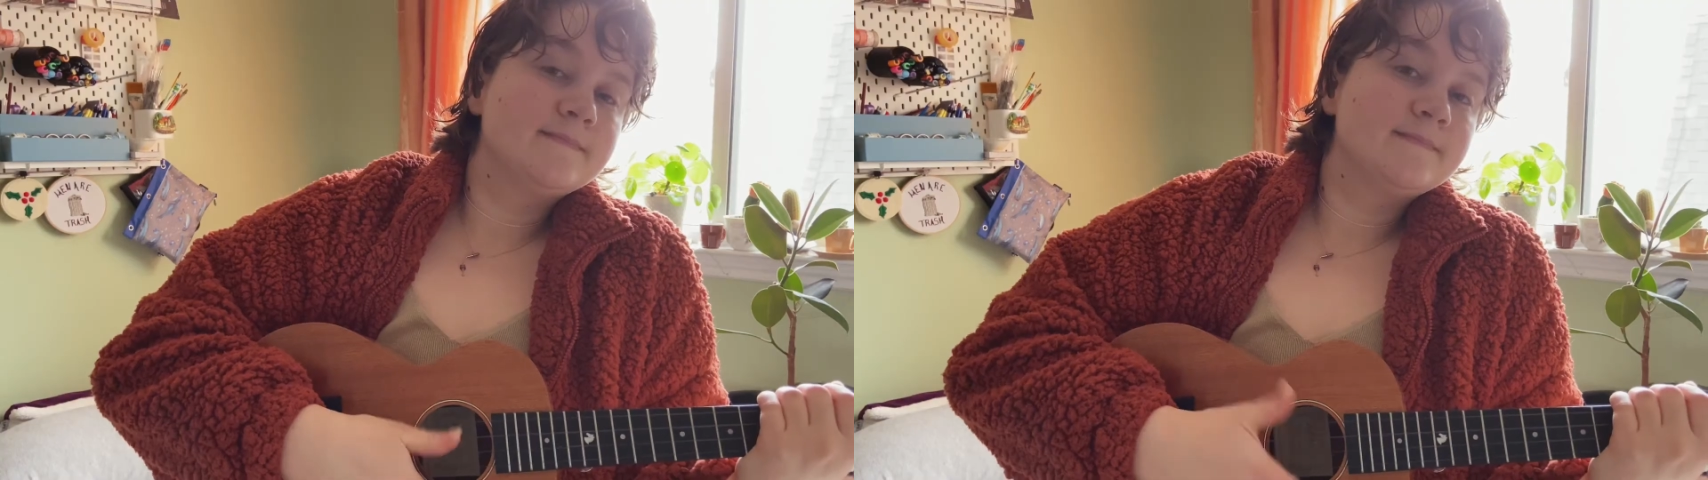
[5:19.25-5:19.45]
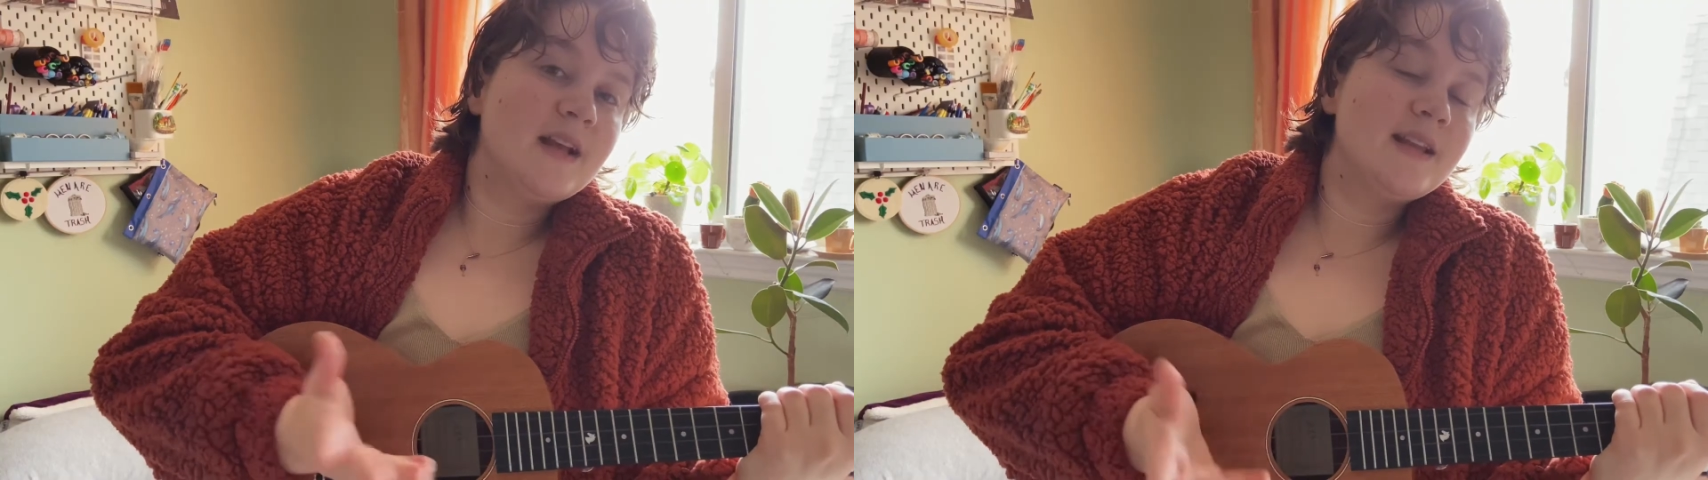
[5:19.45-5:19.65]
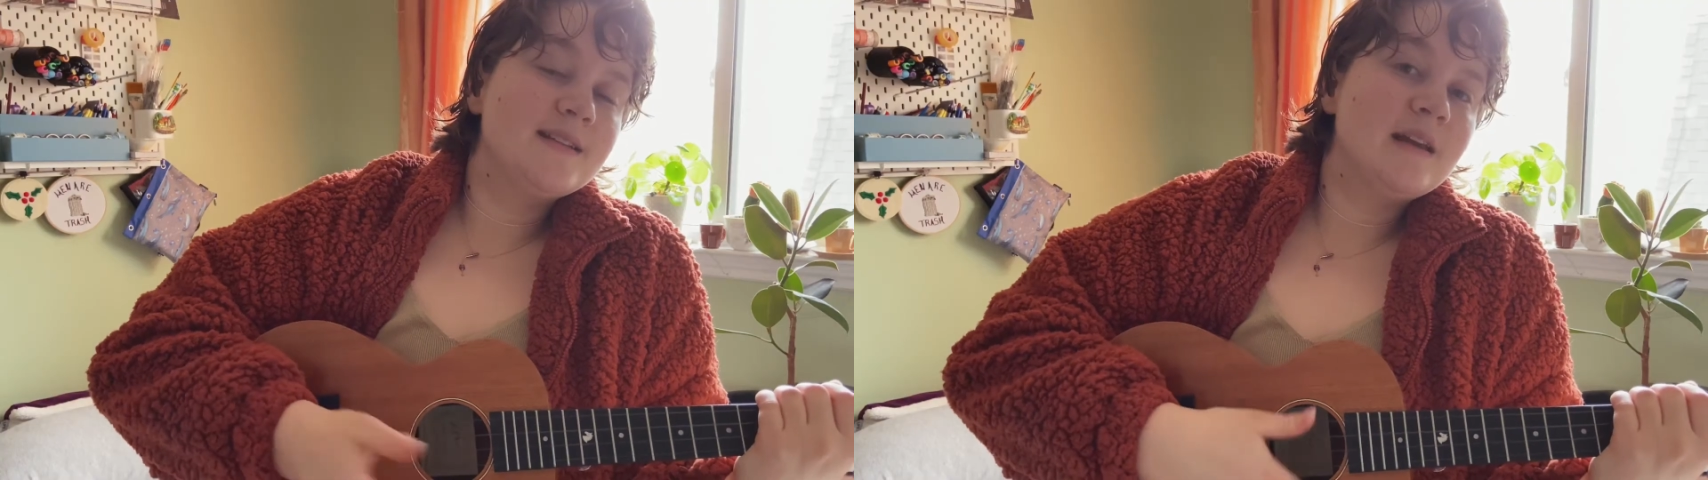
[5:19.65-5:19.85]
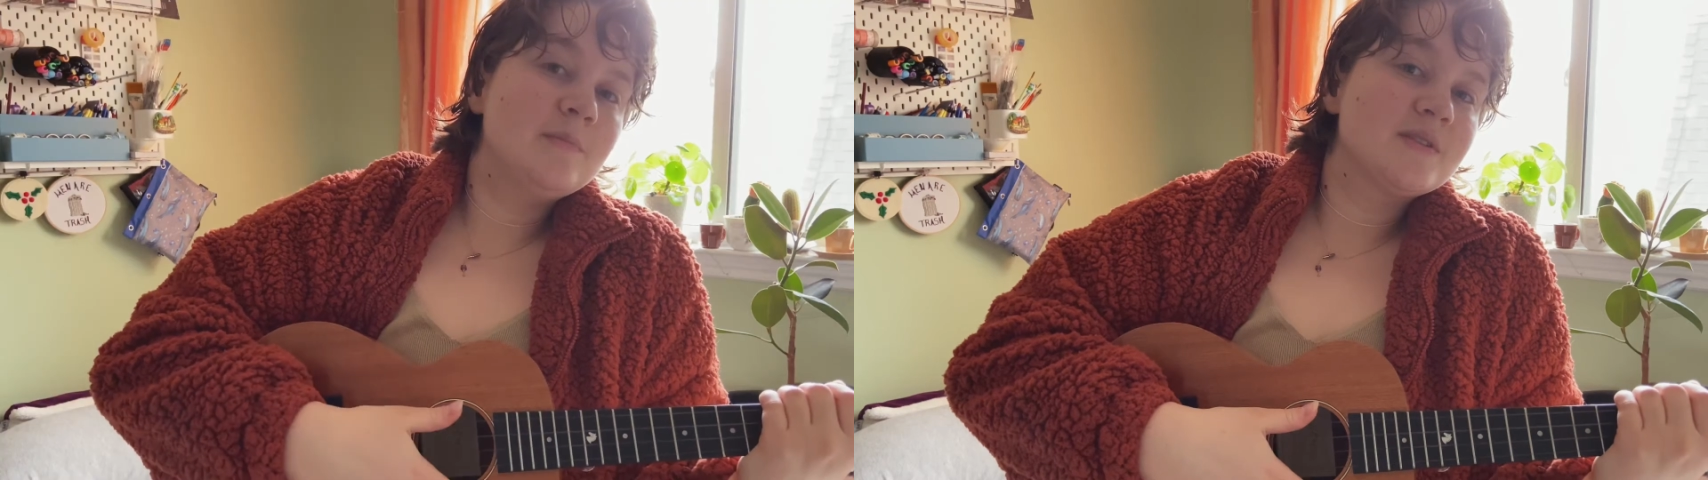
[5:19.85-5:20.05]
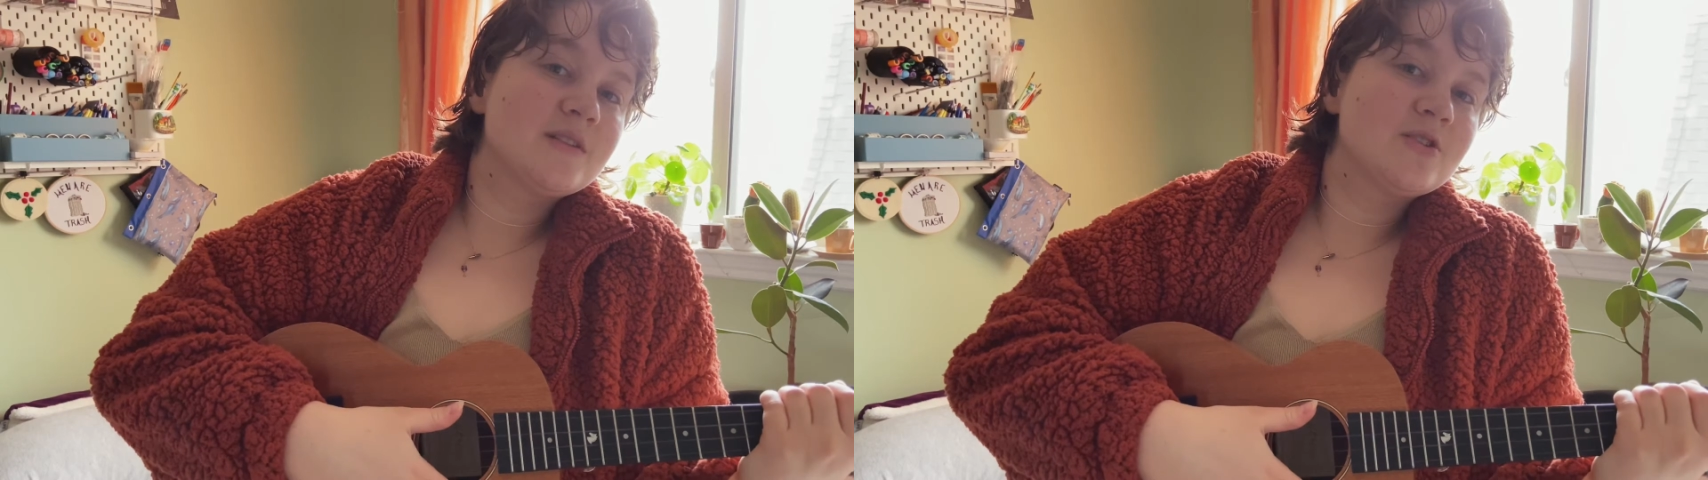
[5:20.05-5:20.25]
Any
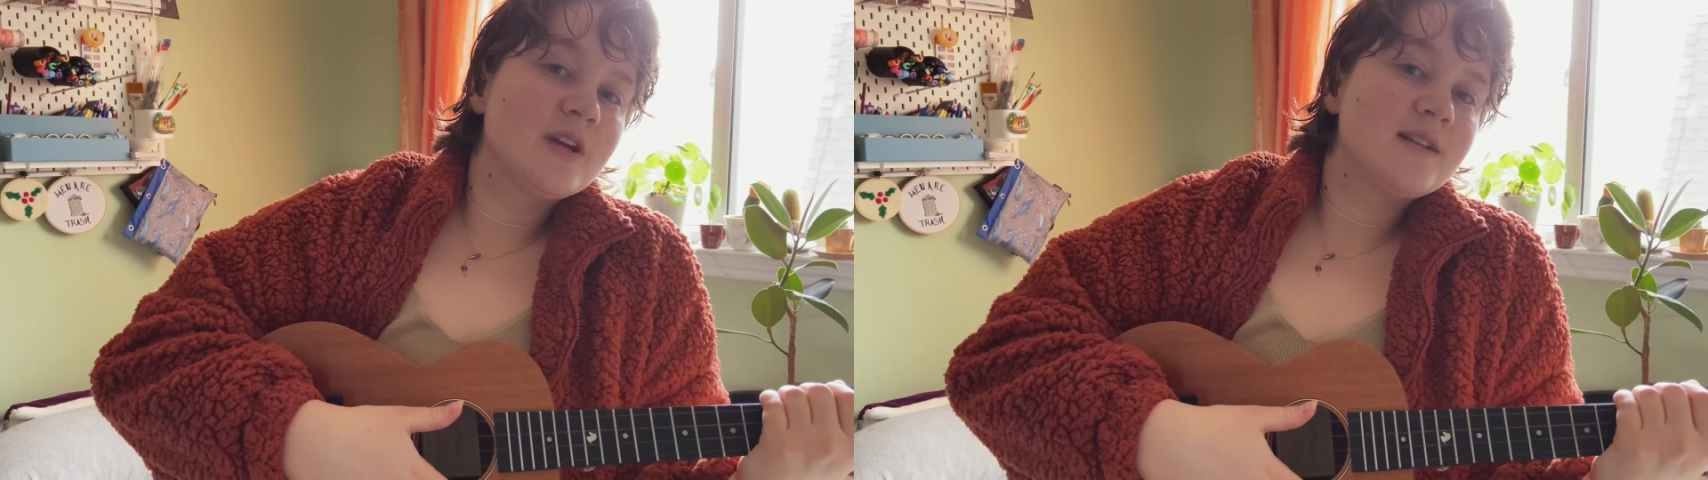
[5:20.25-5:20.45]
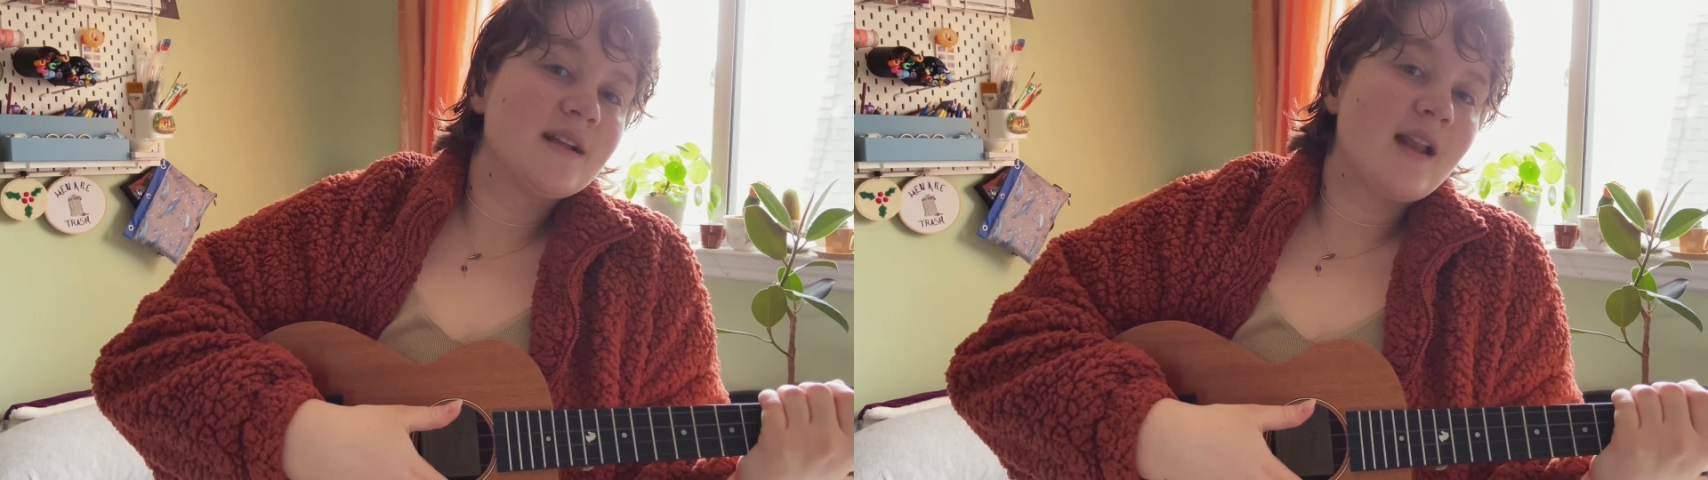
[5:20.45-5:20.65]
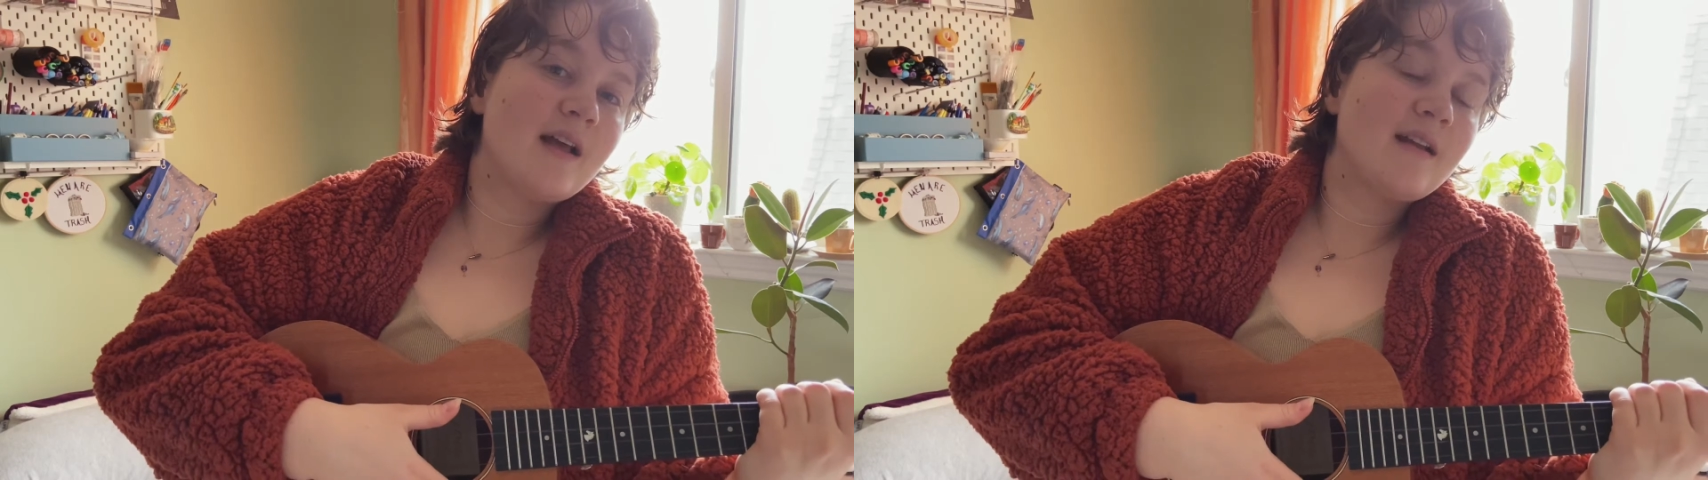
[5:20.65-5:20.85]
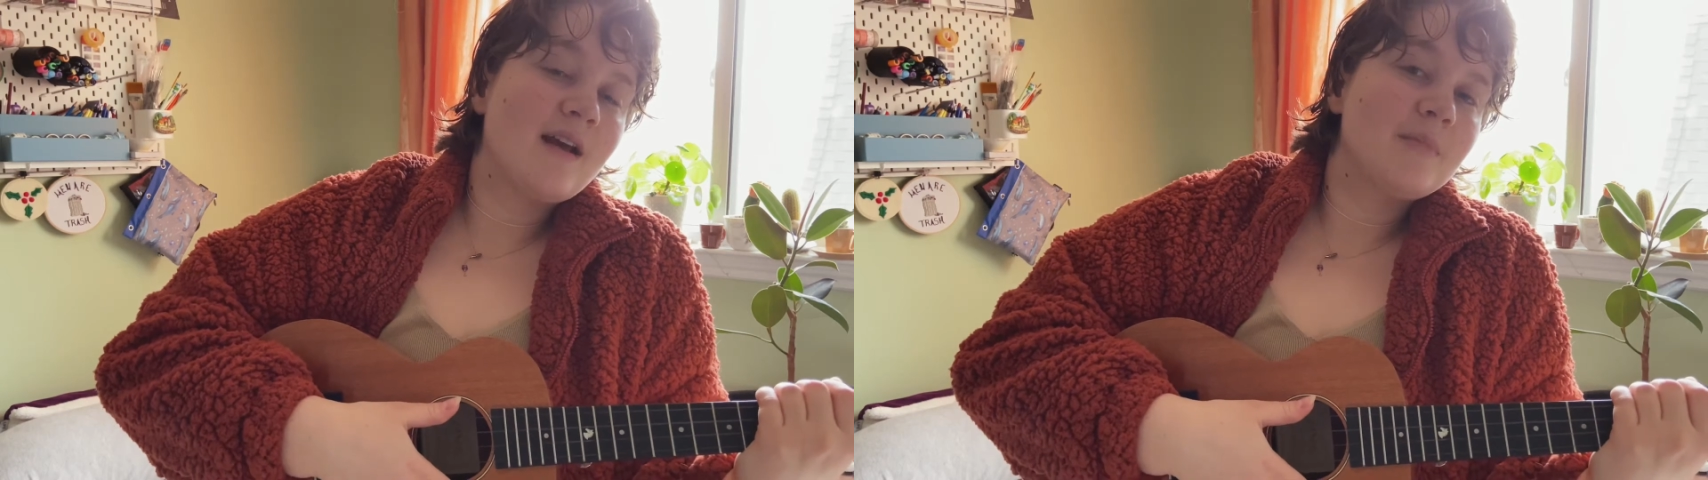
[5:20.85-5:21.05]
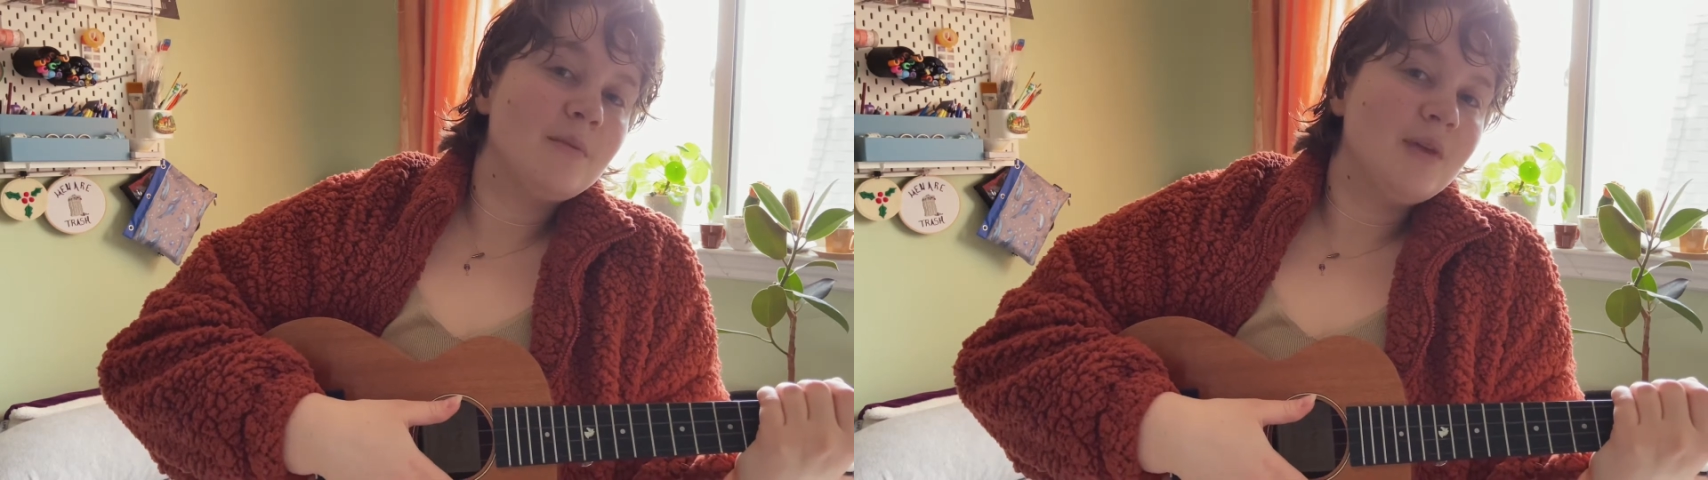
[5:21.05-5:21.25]
tips and tricks on how to
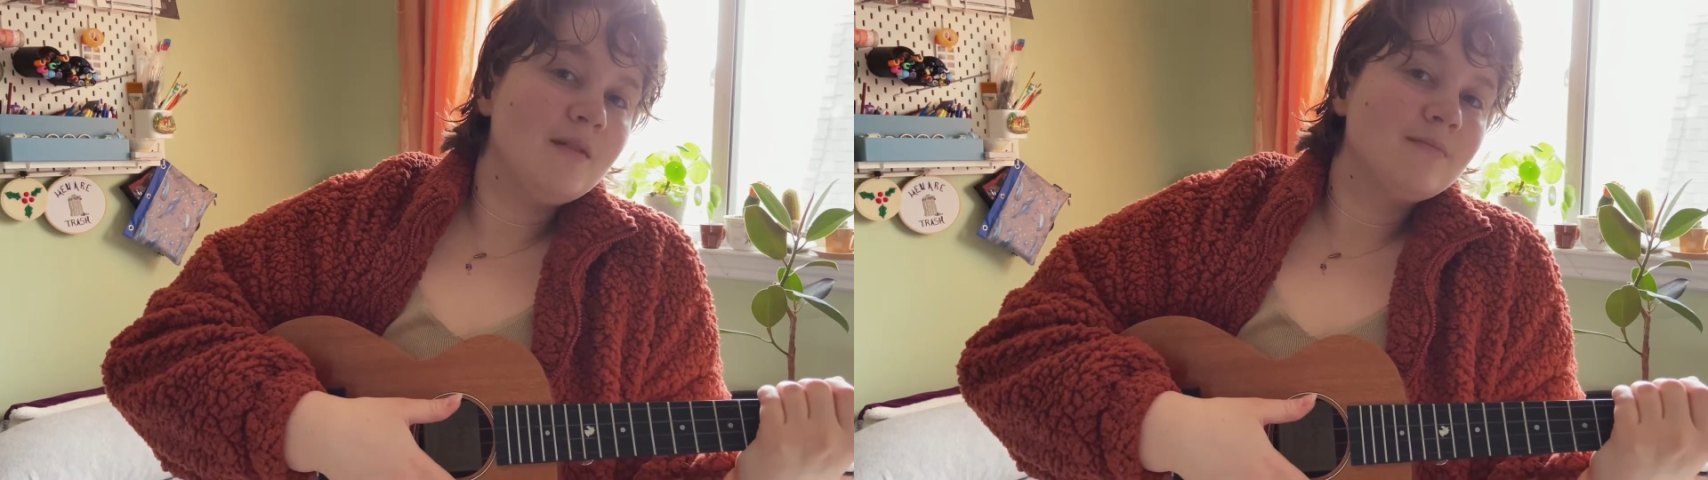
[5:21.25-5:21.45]
not be me?